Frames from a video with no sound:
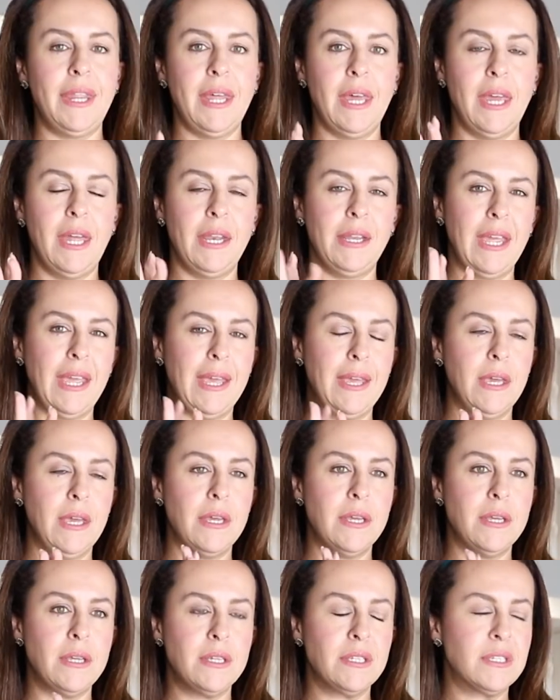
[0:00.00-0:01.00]
that
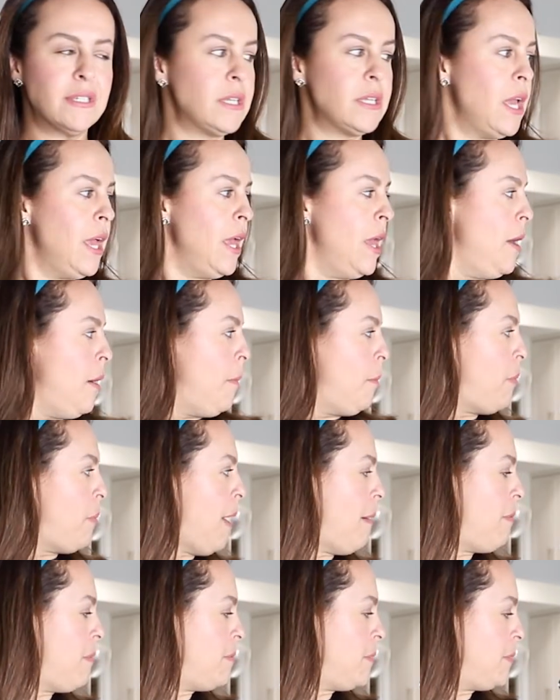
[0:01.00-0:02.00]
is
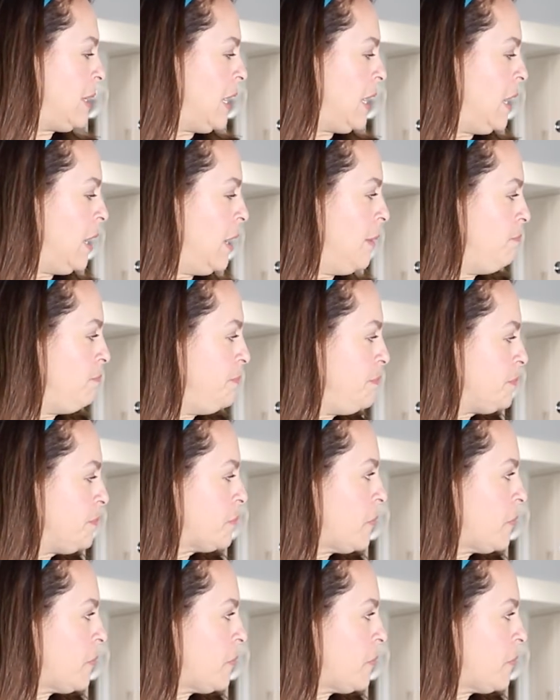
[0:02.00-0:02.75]
probably,